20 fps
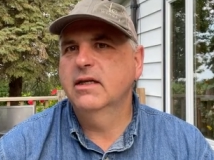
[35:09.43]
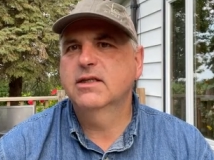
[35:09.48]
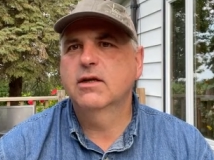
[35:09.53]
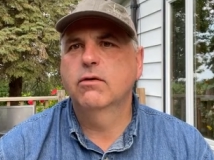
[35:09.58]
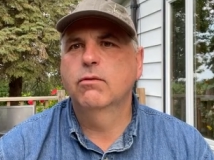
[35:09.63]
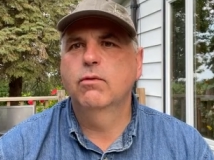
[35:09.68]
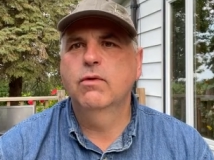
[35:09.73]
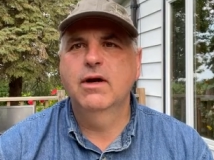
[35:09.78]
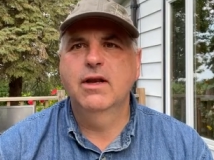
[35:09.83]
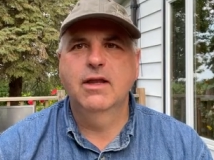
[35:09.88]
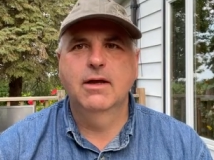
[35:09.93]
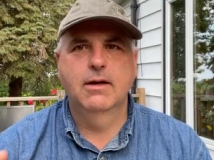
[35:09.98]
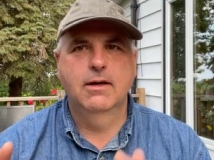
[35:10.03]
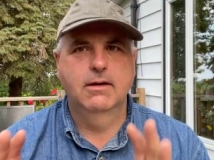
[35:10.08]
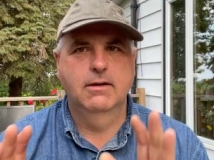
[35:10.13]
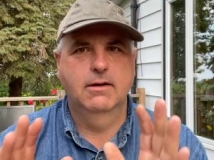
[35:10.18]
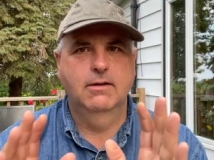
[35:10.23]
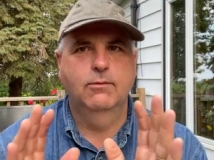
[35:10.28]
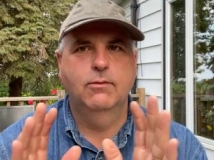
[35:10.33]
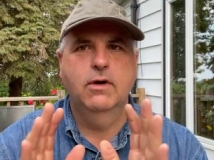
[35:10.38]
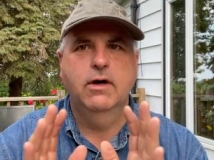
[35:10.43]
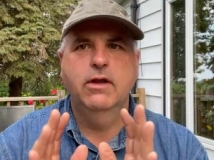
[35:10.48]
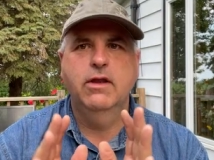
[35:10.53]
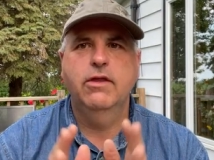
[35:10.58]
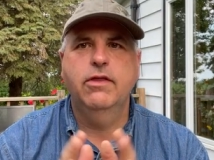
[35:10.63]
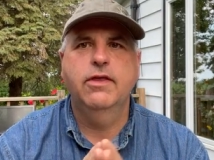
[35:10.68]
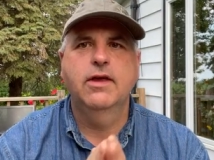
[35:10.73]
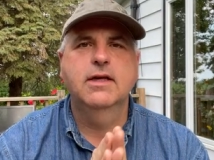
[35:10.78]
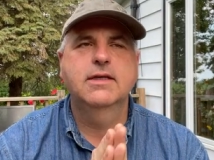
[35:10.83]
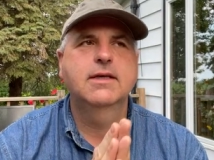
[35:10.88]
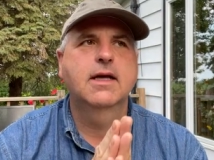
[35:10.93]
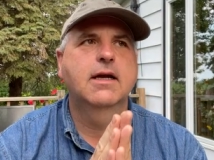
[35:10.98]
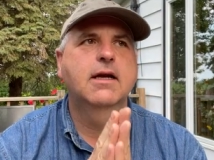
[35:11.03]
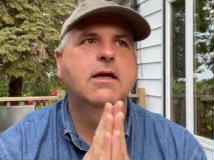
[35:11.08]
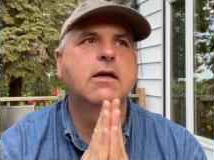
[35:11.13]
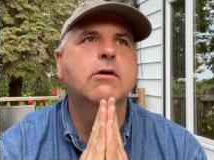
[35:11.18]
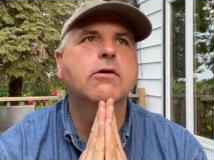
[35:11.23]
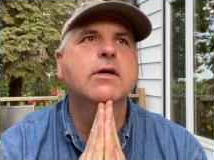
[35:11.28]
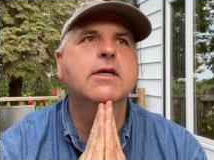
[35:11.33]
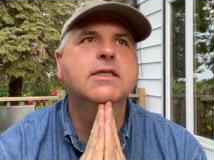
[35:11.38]
So one of the things that
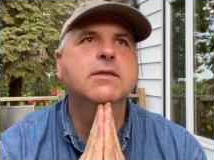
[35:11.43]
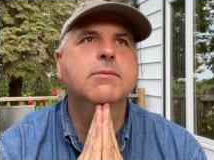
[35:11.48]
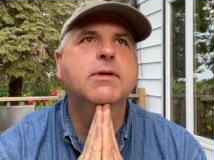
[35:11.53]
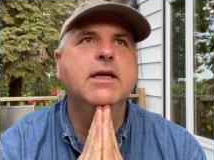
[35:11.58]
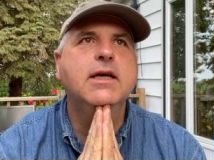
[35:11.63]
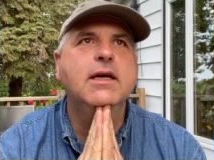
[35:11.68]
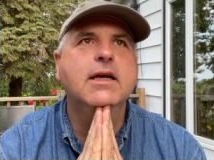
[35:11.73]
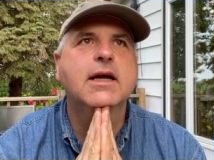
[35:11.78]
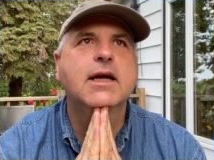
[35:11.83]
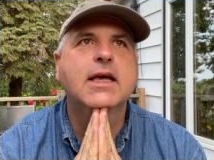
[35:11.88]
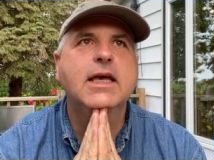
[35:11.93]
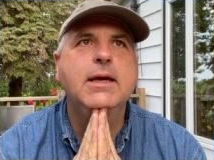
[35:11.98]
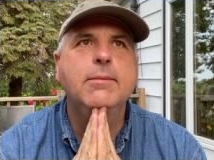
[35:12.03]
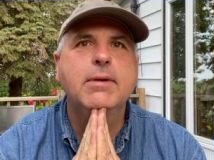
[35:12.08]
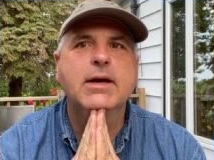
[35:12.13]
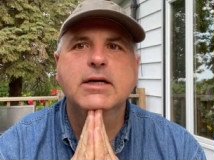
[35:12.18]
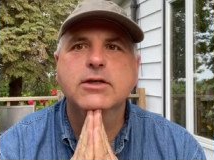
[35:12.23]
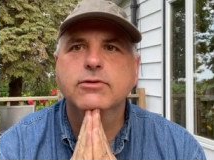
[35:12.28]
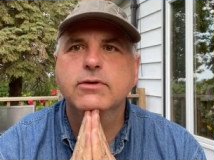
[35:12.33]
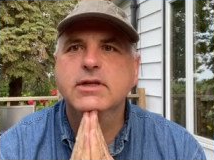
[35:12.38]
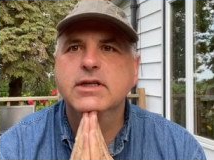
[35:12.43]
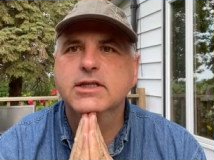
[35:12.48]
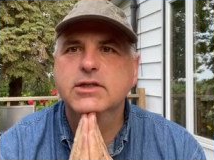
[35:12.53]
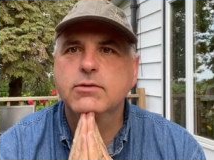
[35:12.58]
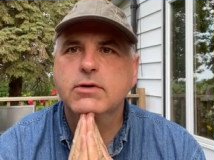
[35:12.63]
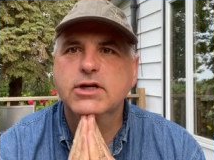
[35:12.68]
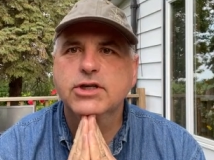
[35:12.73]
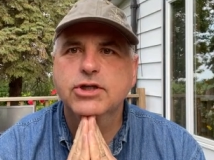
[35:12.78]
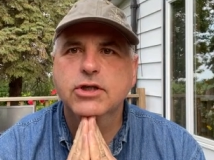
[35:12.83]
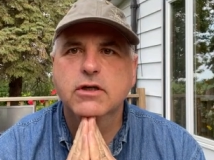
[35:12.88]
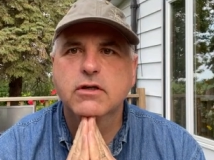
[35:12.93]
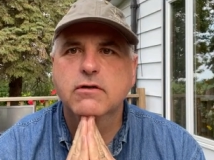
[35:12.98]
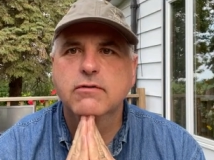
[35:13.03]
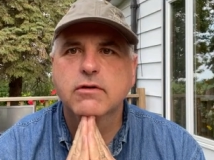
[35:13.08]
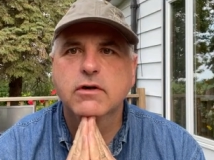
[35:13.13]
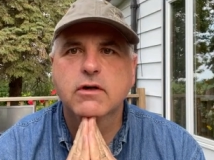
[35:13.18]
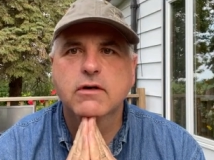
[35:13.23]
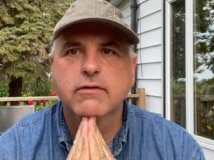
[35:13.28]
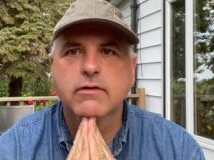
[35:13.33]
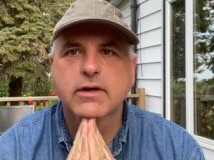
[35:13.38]
annoys me, and I keep answering this question over
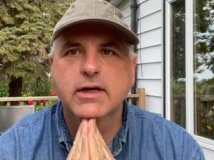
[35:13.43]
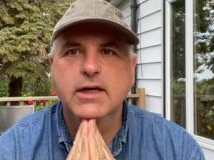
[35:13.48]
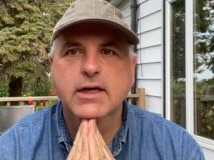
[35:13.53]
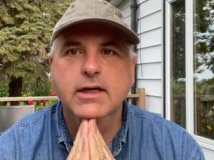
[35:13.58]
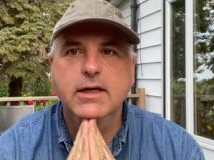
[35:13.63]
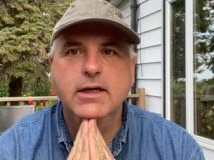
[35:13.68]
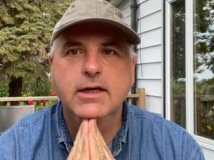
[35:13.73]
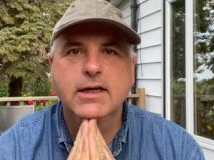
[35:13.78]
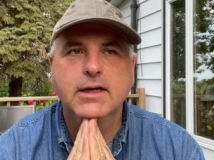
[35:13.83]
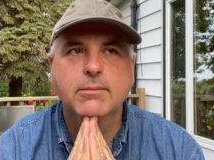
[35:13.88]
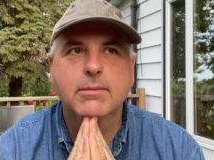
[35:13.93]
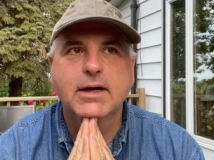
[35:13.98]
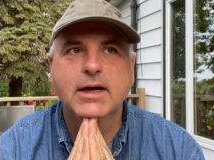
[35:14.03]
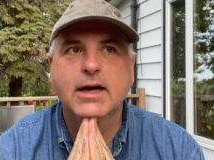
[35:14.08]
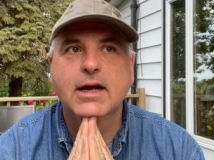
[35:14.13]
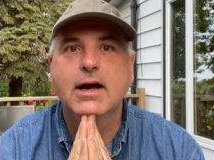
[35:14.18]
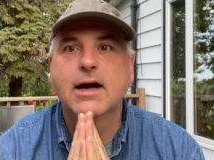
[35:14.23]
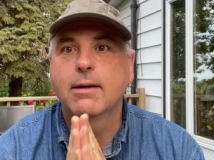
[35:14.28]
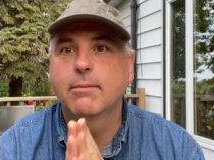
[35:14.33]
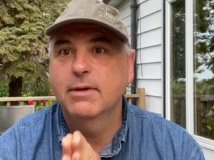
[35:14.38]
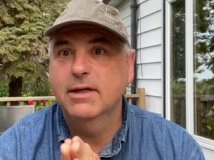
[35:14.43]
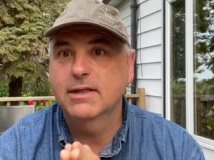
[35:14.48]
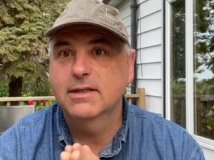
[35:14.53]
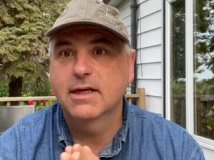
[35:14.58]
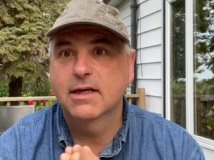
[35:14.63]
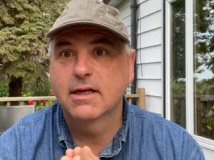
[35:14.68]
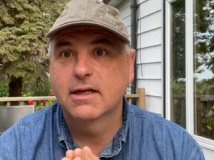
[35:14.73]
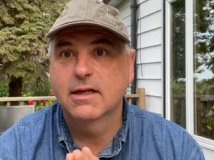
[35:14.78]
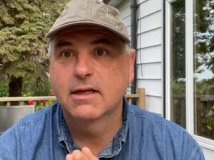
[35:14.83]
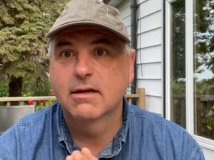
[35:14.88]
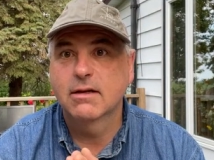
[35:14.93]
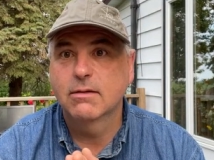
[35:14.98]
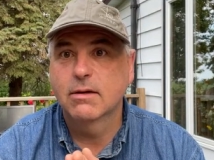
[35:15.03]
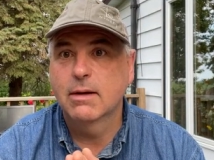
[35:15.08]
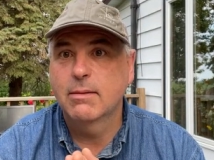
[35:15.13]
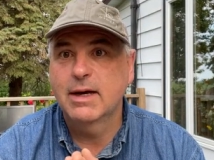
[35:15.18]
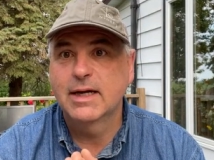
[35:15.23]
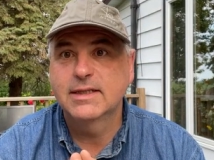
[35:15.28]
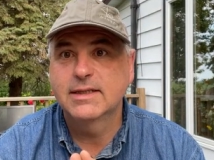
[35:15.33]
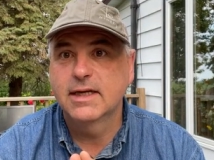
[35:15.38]
and over again in my comments on
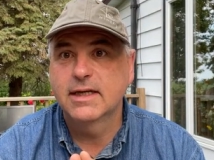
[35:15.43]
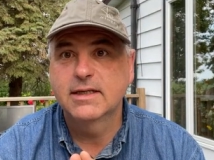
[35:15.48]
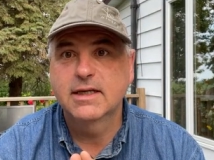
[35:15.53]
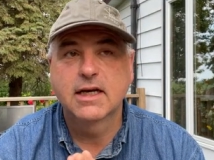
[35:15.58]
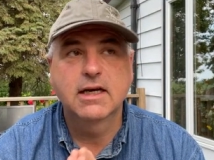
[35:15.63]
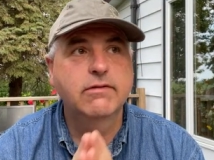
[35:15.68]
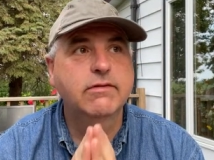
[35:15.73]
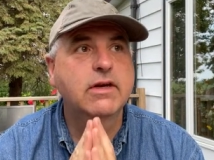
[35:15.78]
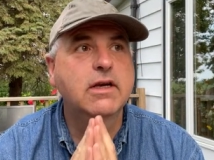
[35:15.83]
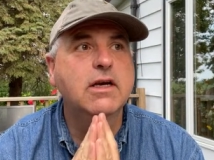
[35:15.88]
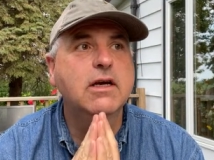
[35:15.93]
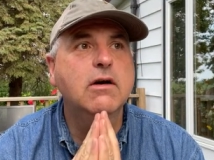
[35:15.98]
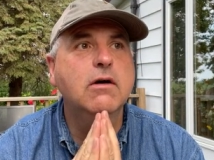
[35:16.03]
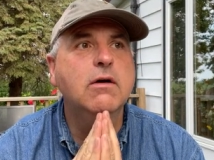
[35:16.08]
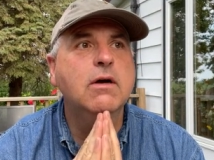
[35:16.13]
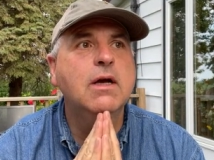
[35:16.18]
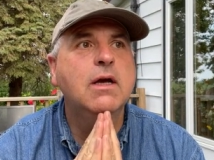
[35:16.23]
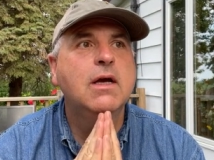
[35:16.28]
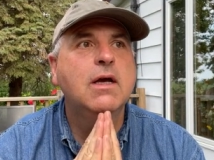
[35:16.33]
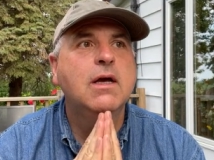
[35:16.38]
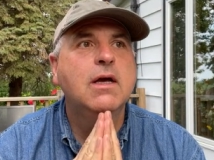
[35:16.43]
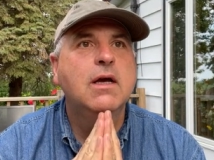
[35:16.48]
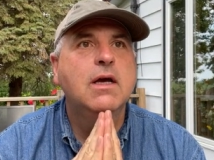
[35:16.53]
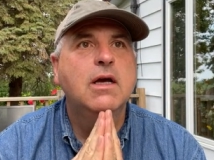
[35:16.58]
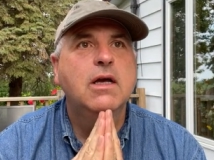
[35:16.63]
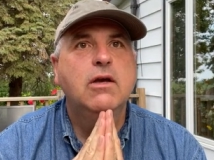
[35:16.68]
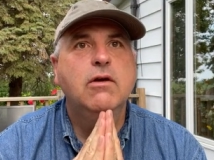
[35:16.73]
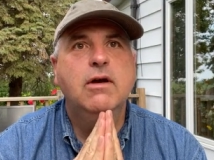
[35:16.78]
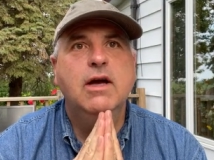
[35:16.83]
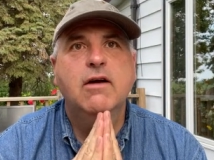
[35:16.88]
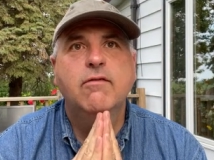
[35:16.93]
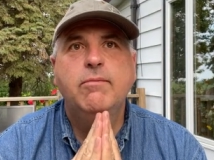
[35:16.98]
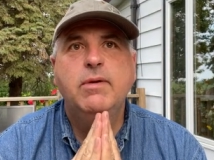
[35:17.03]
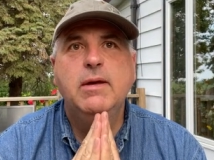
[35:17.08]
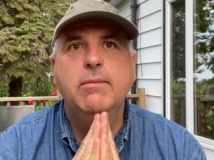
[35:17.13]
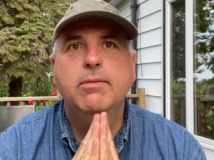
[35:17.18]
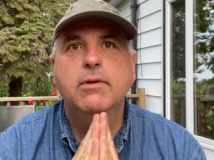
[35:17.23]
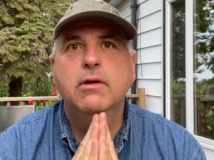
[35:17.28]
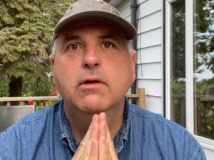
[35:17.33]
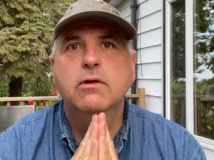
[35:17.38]
my seitan video, you have
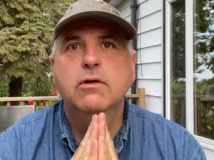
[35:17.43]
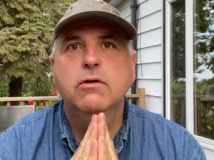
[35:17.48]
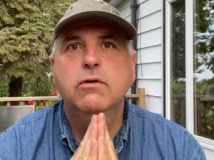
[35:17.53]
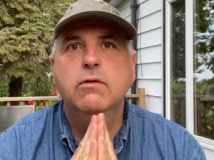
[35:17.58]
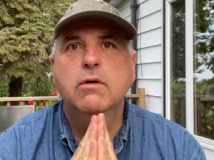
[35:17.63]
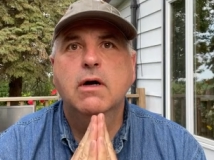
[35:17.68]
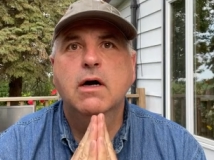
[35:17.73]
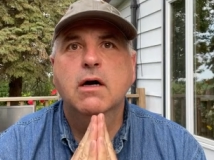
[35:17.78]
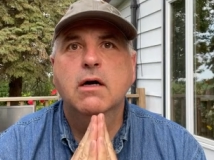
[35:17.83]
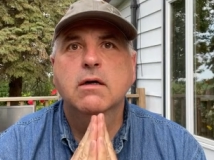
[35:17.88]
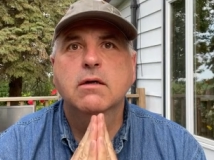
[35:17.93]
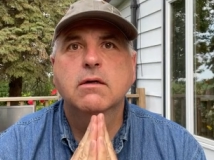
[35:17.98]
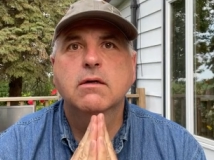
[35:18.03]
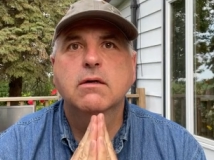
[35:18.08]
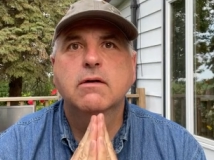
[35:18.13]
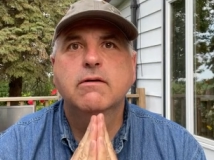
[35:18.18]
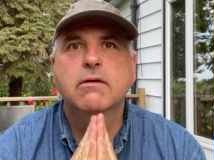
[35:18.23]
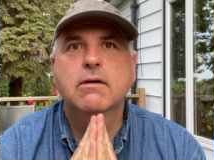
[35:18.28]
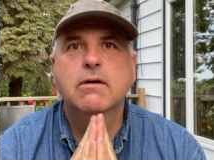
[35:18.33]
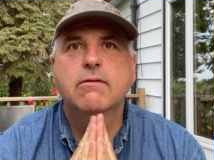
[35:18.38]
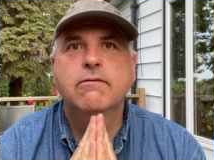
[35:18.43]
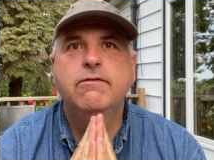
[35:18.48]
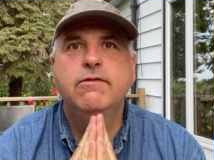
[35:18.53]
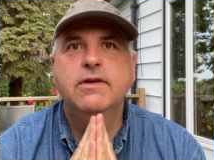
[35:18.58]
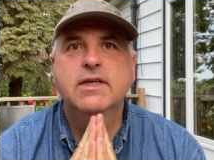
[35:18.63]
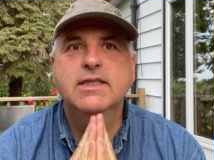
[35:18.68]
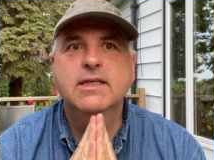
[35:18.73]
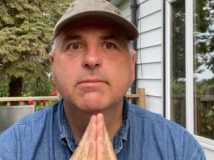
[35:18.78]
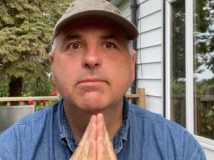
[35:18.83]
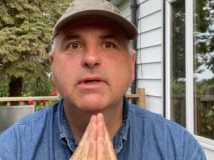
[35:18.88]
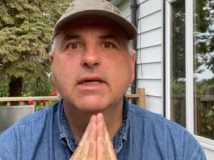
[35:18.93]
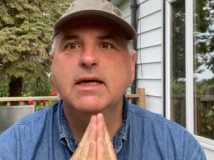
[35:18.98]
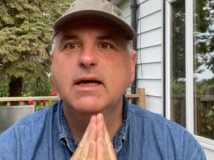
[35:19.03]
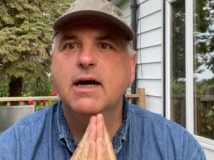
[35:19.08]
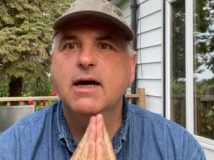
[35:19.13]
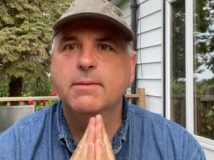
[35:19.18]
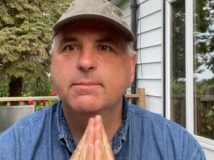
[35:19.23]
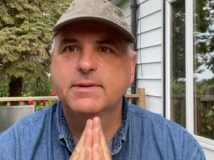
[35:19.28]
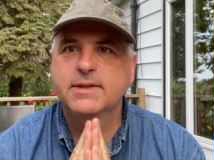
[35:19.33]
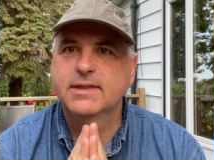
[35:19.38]
people who are visibly
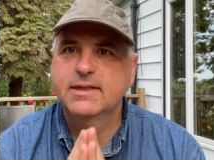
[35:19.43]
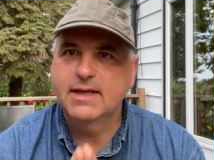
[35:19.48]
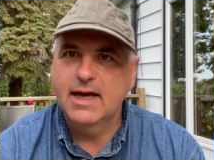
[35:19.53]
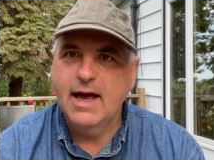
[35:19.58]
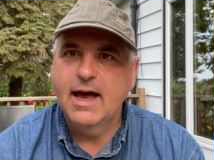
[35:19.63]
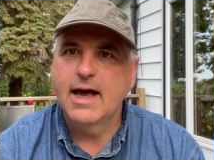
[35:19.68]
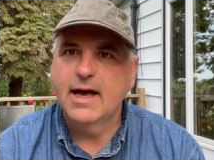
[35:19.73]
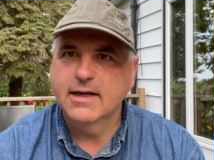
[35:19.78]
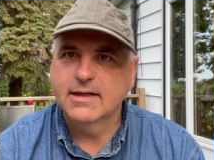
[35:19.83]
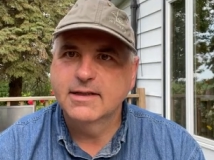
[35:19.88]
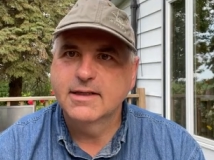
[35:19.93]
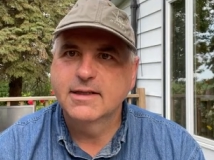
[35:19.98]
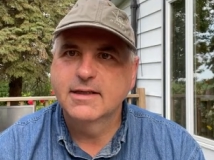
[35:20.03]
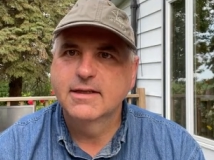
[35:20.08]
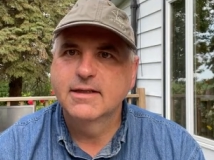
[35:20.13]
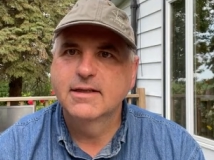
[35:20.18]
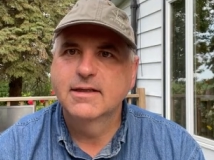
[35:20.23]
upset